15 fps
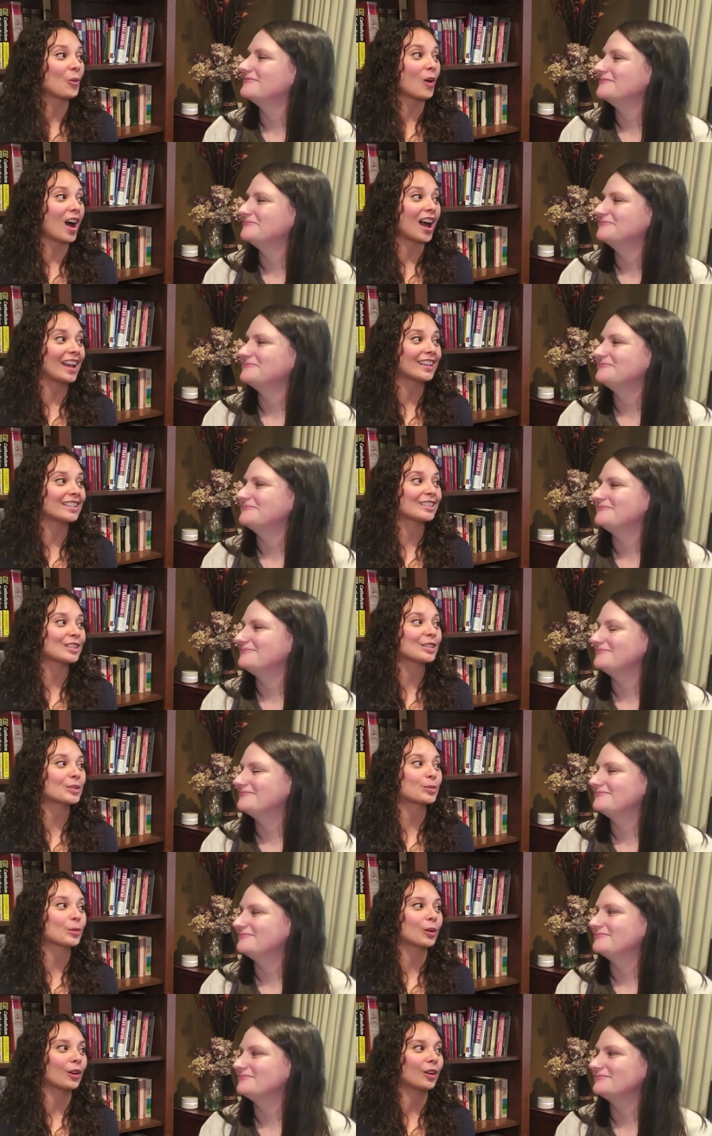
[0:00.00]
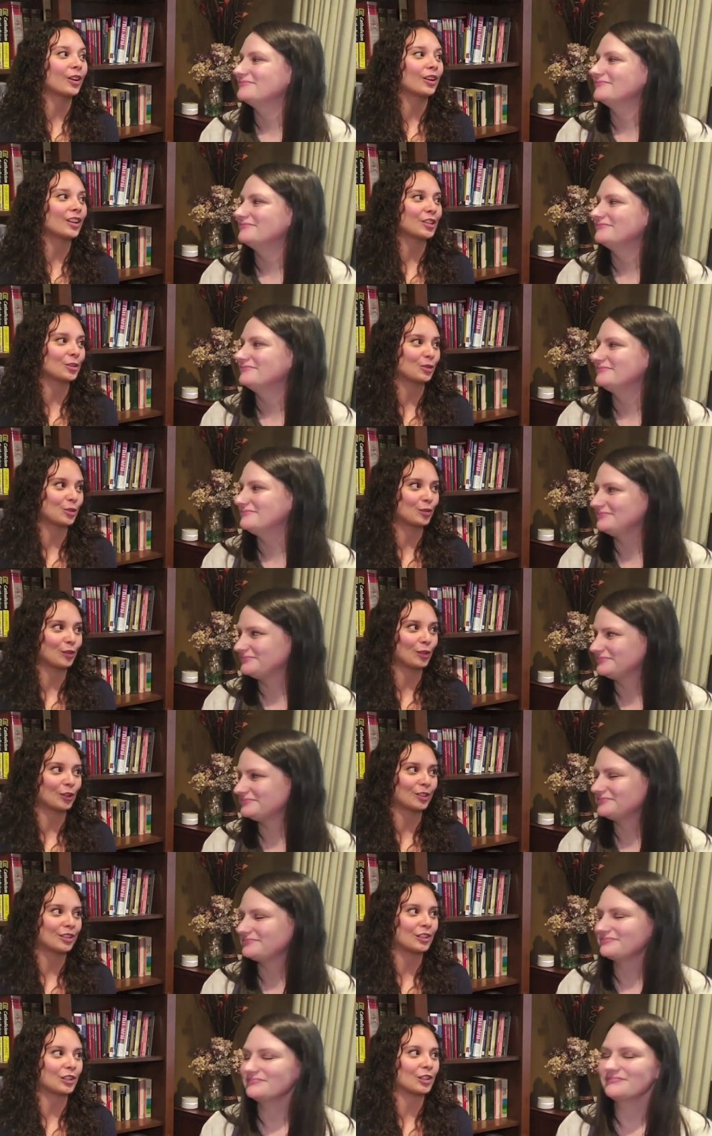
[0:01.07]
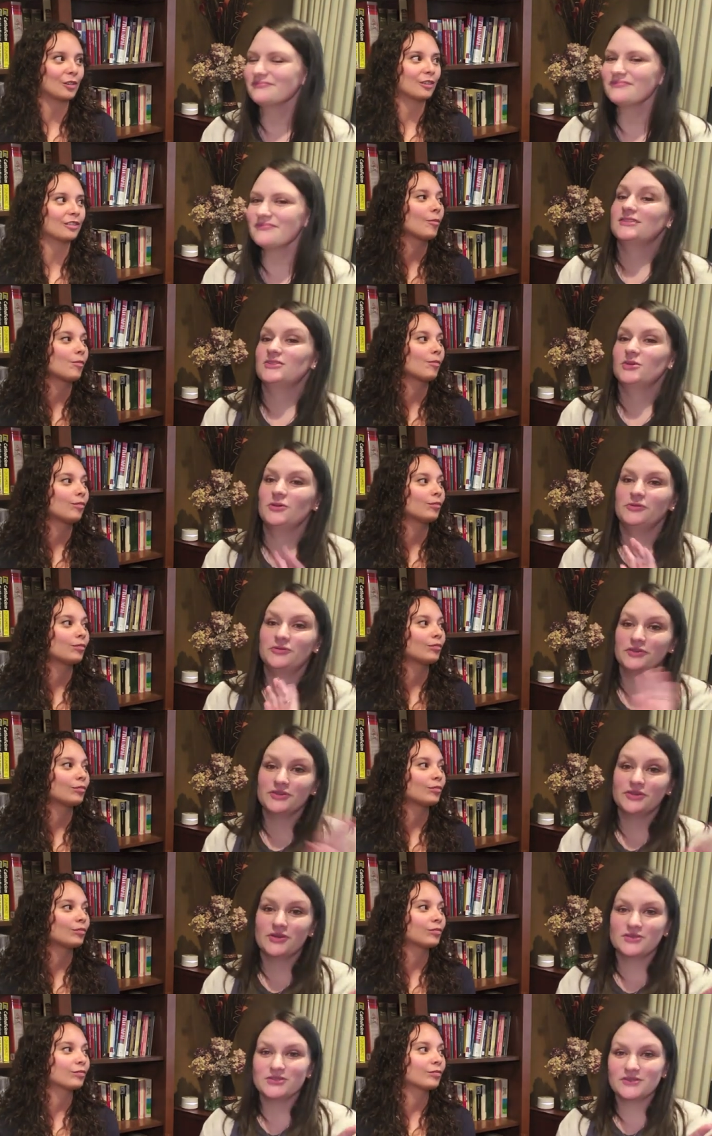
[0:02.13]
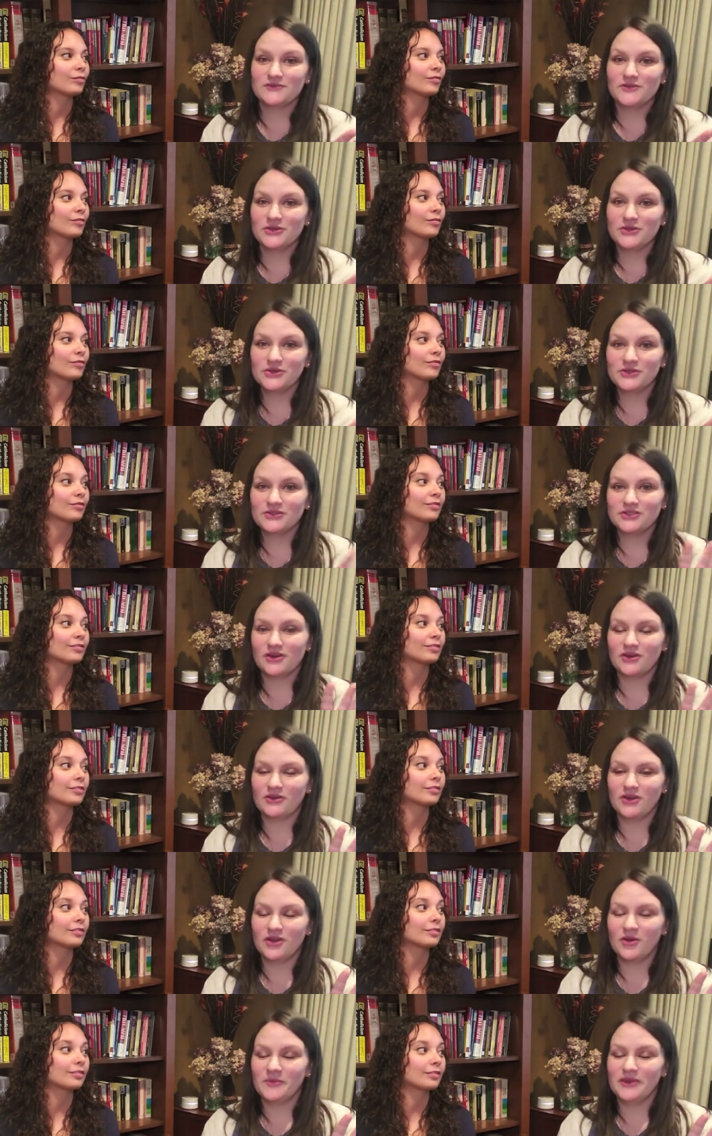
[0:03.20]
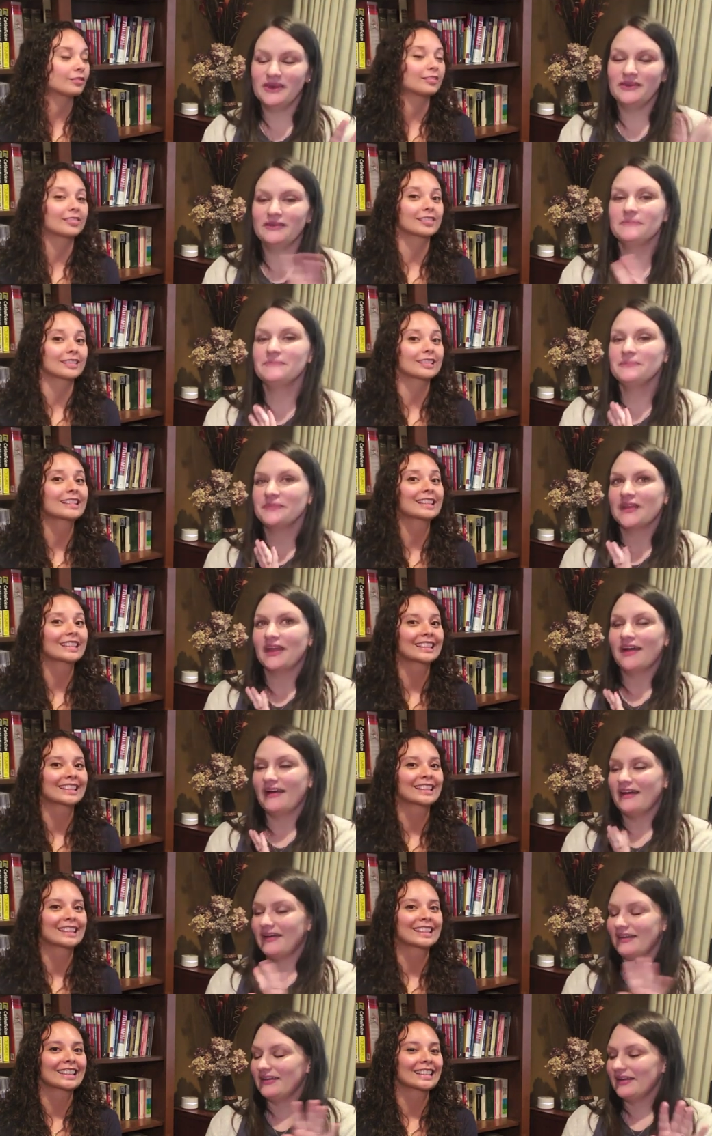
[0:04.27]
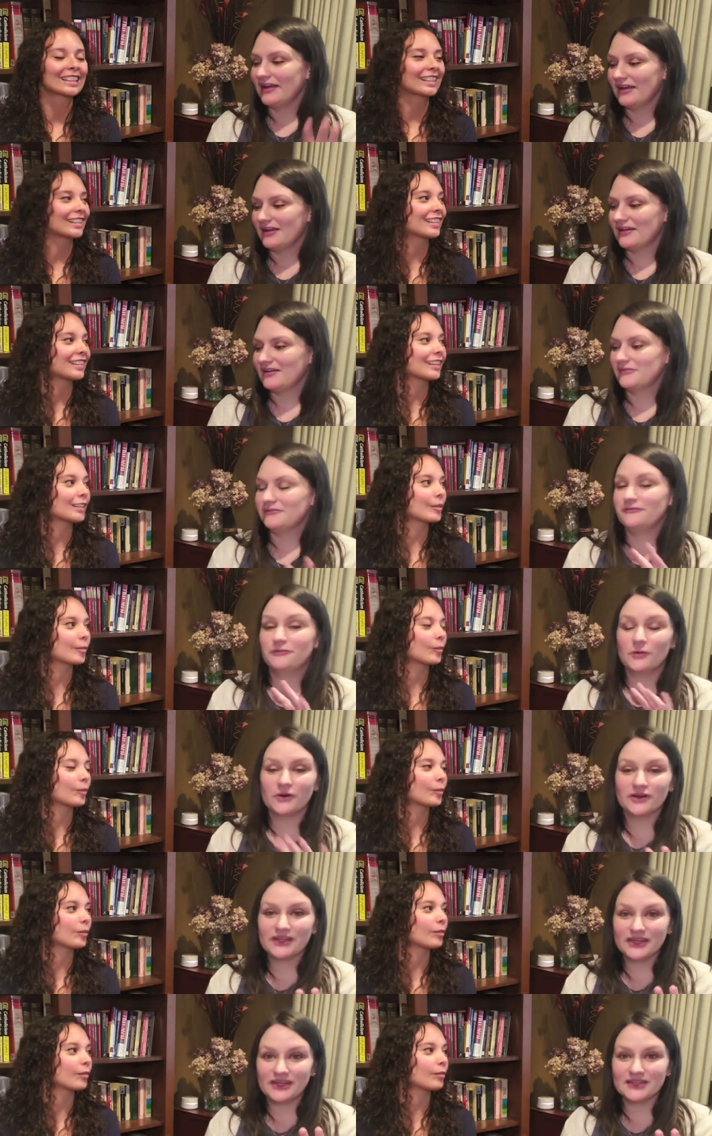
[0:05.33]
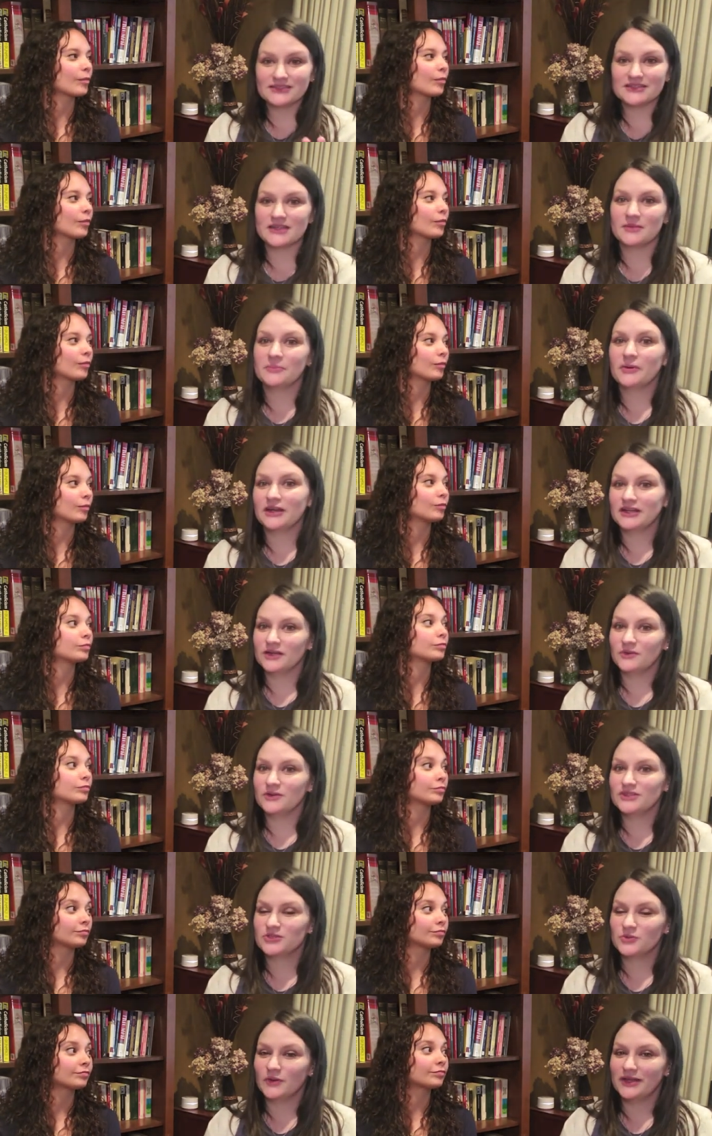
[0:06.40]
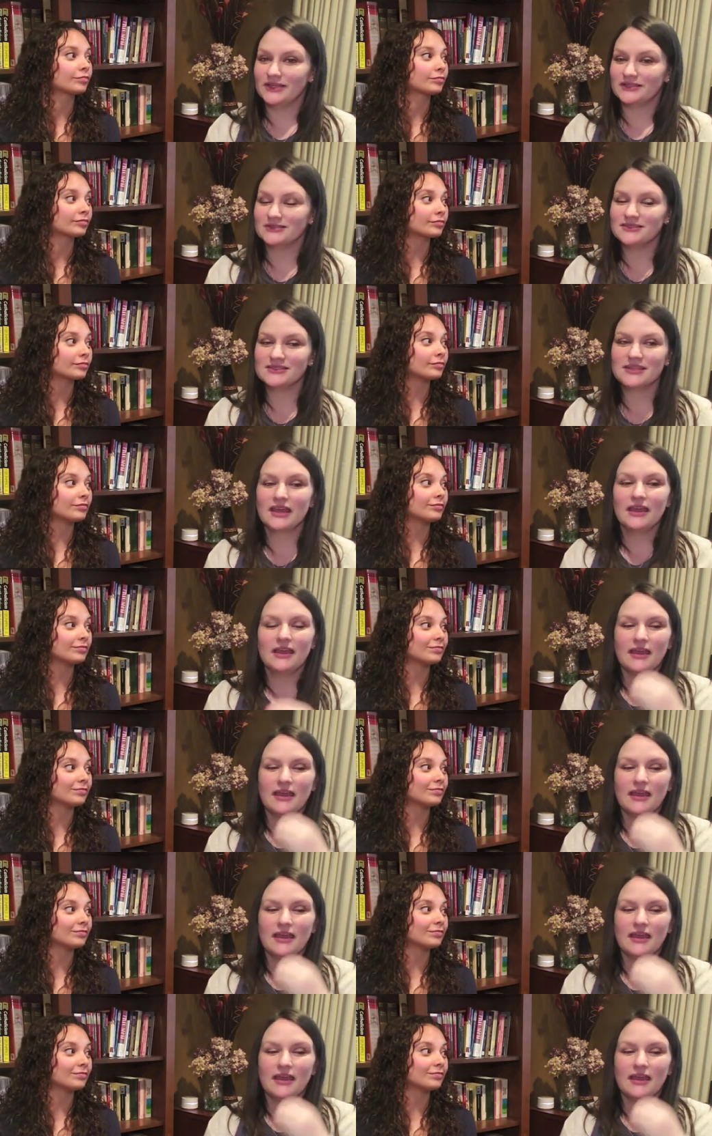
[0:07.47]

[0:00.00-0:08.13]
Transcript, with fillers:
Speaker 1: Why is this word useful to you?
Speaker 2: So for those of you who don't know me, I have 4 kids and I'm pregnant with twins.